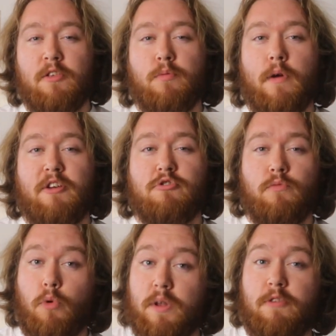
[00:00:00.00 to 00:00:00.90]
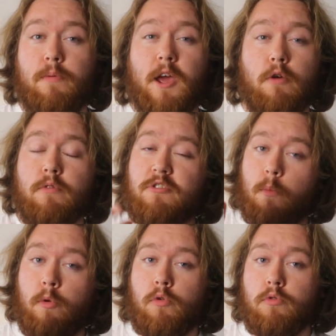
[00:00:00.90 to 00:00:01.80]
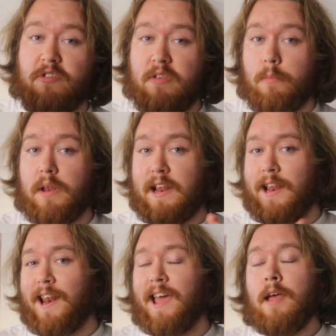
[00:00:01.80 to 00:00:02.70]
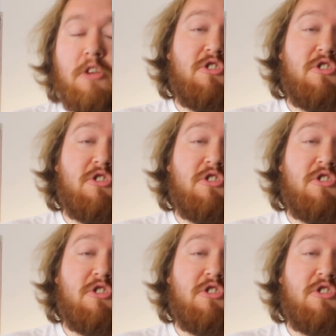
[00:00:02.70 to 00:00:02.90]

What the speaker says: inspiration for this video from someone called SimplyLillie.